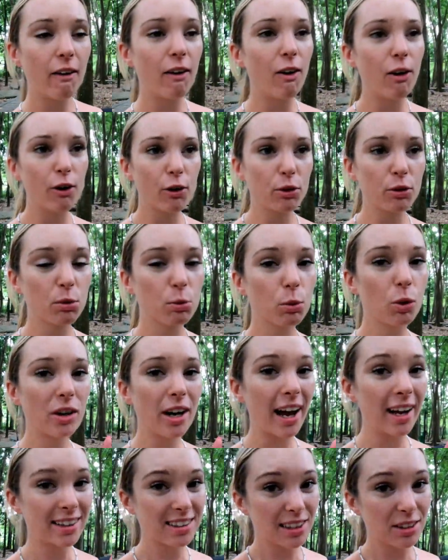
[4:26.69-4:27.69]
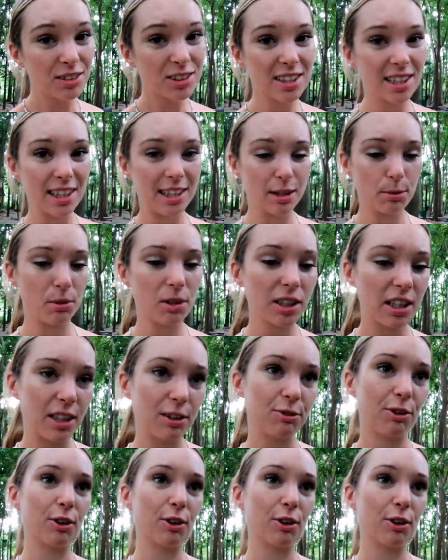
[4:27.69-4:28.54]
on one activity in the monkey